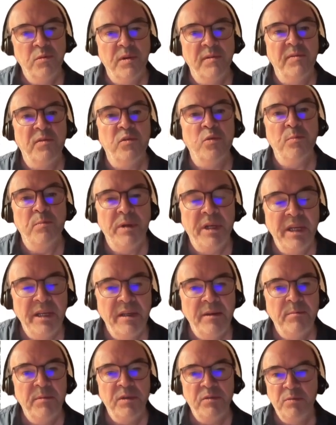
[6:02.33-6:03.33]
We have
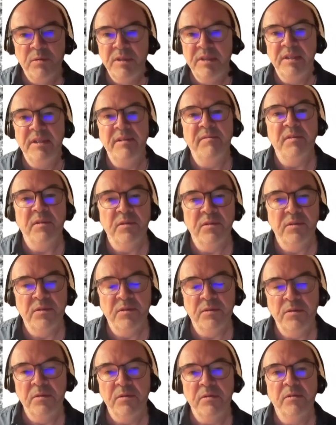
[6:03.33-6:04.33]
coupling between different
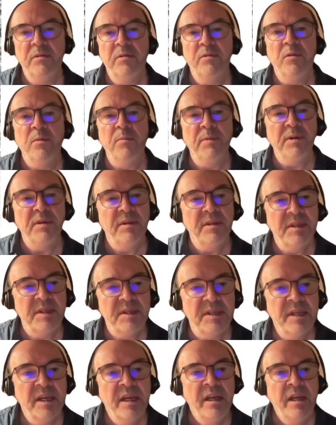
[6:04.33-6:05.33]

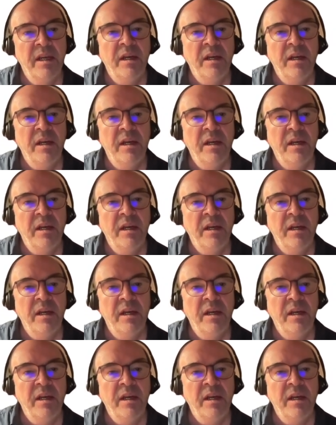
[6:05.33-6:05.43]
components.